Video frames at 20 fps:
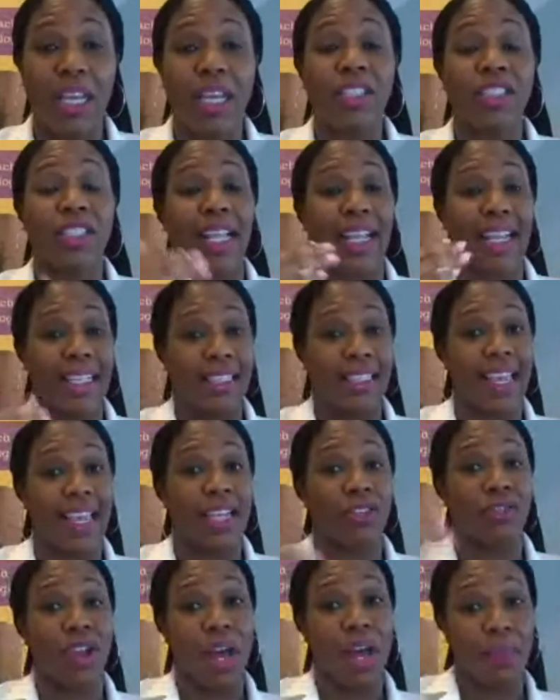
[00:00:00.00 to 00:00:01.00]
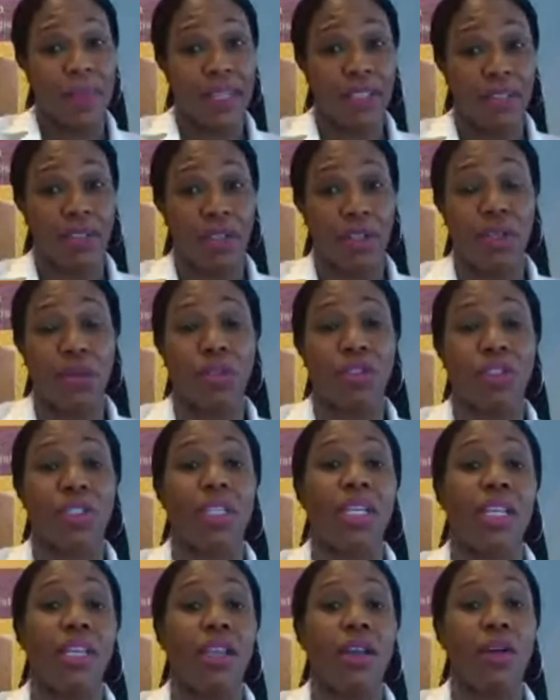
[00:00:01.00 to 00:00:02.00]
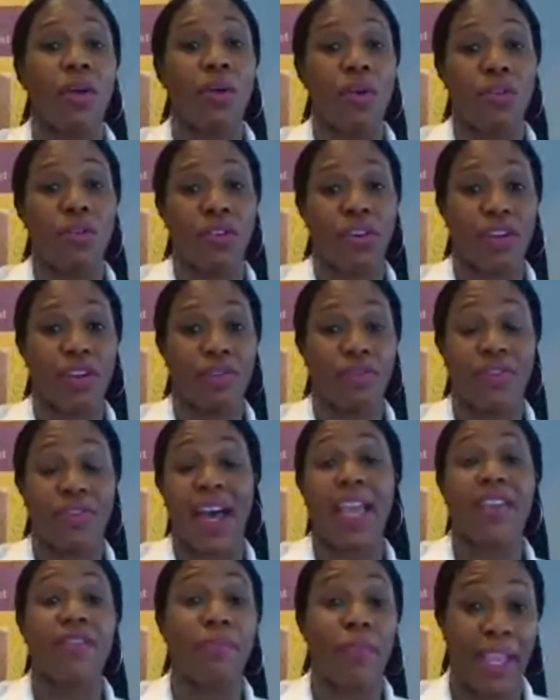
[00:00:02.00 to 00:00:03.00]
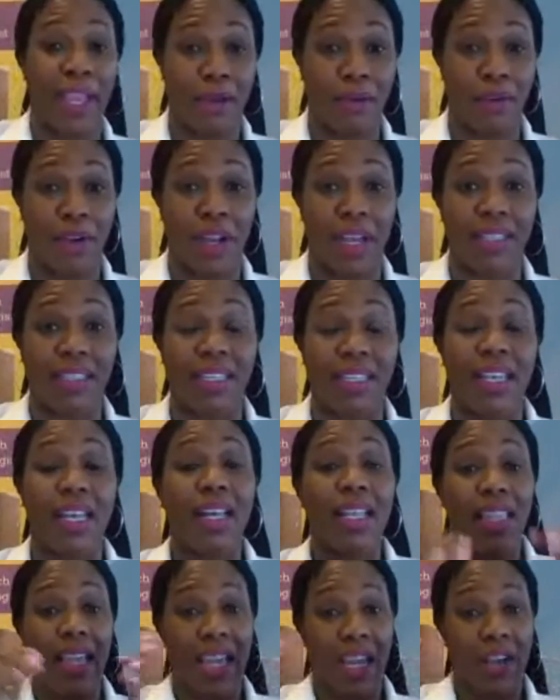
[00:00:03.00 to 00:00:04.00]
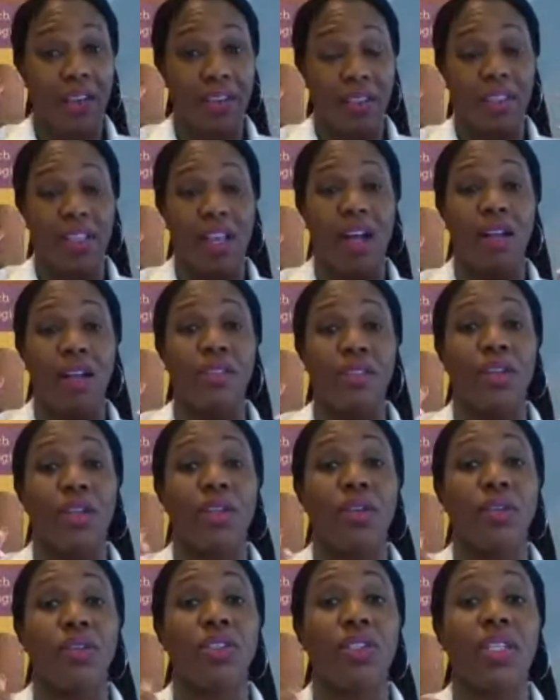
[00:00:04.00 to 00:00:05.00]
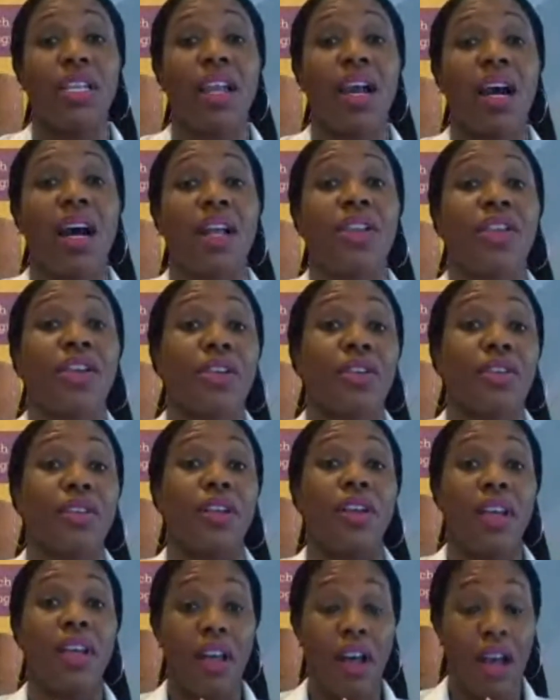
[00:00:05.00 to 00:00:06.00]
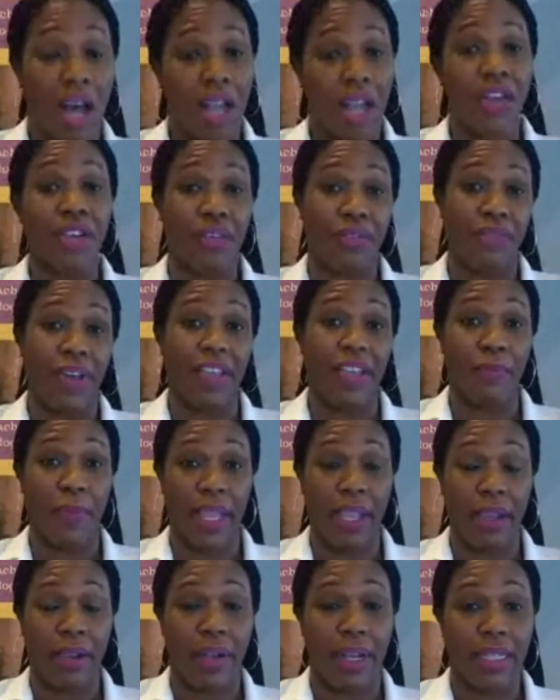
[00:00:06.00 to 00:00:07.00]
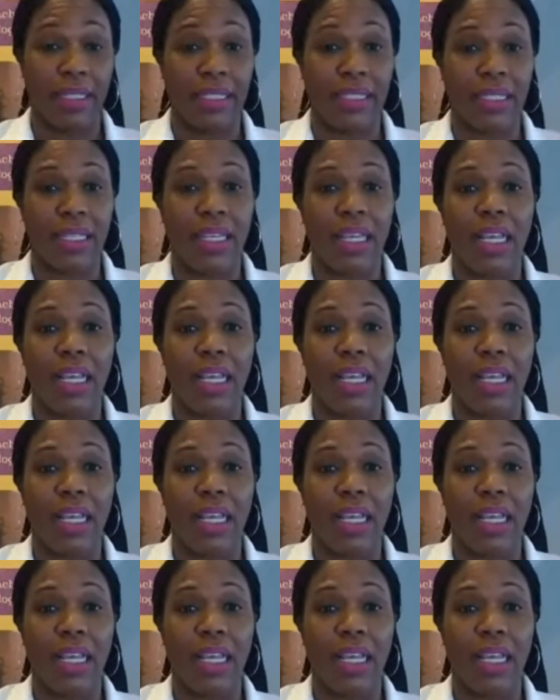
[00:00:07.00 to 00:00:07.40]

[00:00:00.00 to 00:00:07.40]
So like I said, droplets are usually over 5 microns. The aerosols are usually under 5 microns.